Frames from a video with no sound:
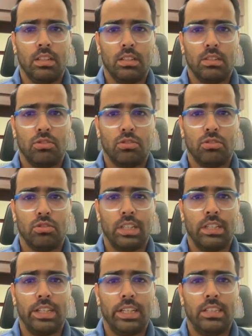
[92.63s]
so you
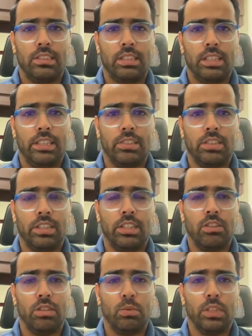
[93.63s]
can really see it's
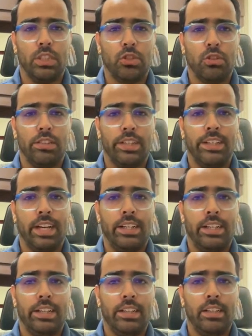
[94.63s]
running on the virtual thread
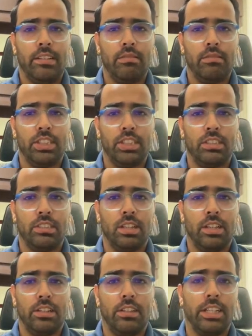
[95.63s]
19, which is
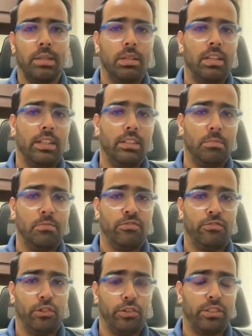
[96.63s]
like runnable at the
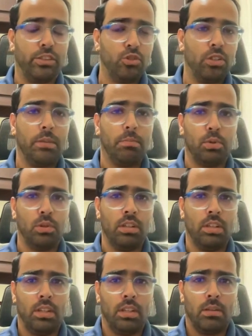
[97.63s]
fork join pool.
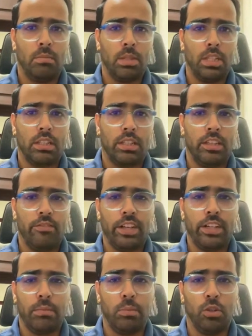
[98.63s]
But if
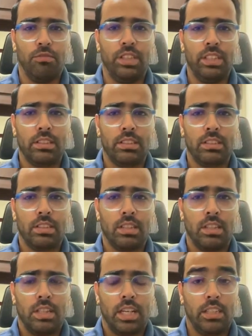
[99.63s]
I remove this,
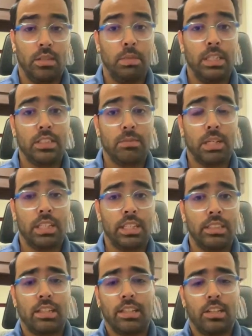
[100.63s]
and the best part
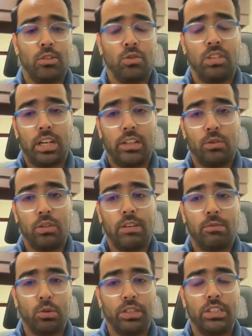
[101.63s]
is like I don't
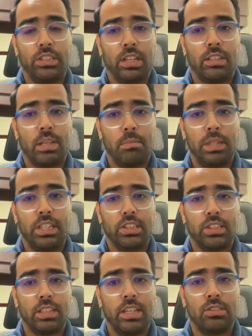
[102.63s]
have to restart the
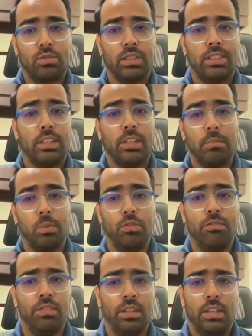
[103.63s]
application. As soon as I
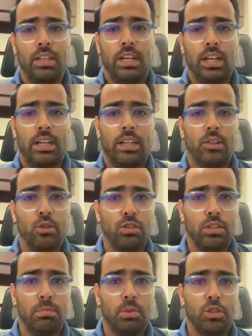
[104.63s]
remove and I go to
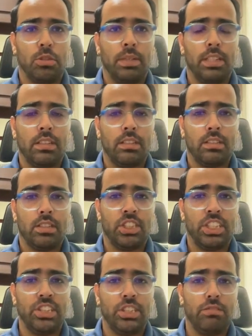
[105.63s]
the postman, the
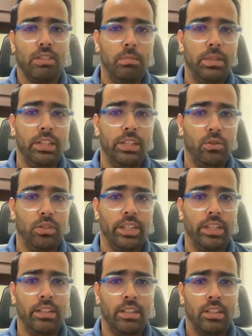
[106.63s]
changes will be
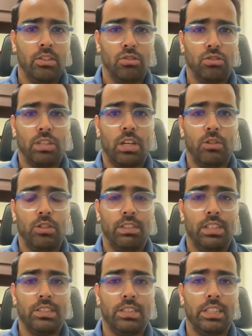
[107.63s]
reloaded. So now you
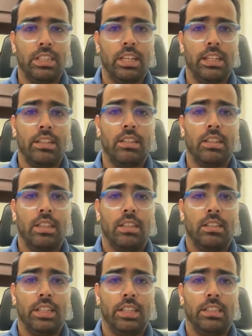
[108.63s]
will see like
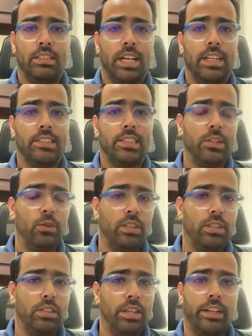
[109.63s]
it is
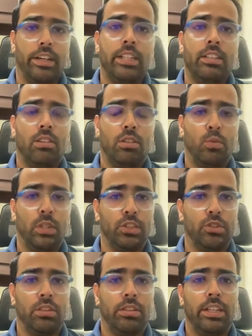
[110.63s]
executor thread, right, not
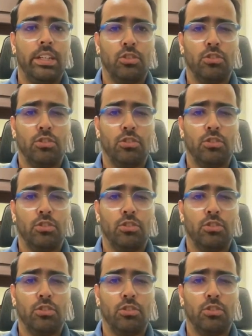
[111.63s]
virtual thread. So